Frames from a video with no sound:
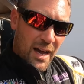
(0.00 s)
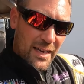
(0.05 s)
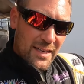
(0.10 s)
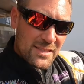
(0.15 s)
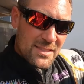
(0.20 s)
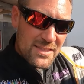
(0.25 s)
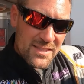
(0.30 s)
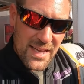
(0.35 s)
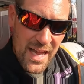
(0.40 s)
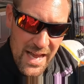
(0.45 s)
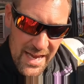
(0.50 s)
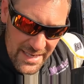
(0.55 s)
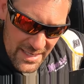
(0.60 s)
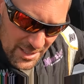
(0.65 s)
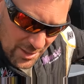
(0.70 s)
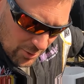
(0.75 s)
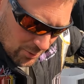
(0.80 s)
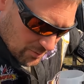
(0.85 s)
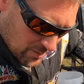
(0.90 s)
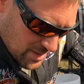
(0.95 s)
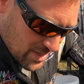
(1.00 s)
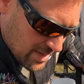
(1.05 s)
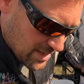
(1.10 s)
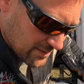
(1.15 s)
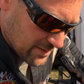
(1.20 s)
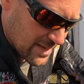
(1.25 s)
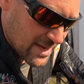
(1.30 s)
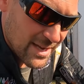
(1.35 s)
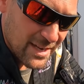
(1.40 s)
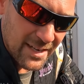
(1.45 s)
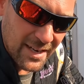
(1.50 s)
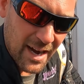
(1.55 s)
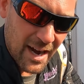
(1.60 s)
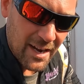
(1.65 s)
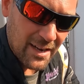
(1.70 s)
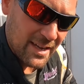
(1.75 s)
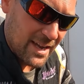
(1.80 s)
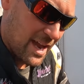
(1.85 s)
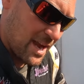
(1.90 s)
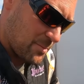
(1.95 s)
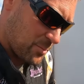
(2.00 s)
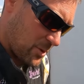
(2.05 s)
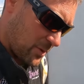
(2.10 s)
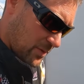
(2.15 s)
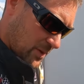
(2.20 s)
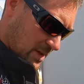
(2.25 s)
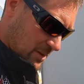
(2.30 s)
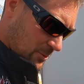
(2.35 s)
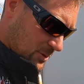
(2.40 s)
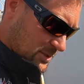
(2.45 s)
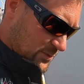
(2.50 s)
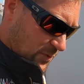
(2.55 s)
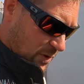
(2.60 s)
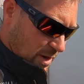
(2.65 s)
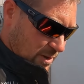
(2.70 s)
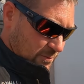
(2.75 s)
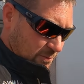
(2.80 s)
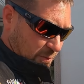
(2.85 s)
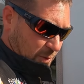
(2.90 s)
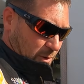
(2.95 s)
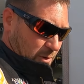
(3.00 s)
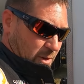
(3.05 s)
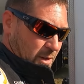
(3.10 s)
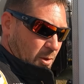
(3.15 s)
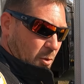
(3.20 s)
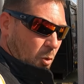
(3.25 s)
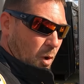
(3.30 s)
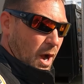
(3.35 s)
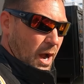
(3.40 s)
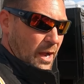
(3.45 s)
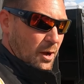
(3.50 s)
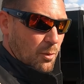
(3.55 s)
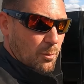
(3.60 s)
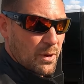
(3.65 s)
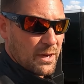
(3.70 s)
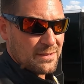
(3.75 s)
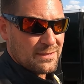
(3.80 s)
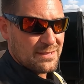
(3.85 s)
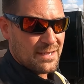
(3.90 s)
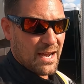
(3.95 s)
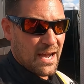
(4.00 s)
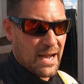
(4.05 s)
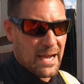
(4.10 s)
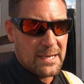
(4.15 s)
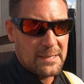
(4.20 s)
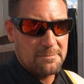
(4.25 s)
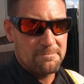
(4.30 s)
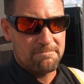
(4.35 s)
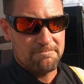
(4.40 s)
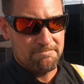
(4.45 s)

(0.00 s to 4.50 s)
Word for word: On a side note, the in-car camera thing was fun for a little while, but uh,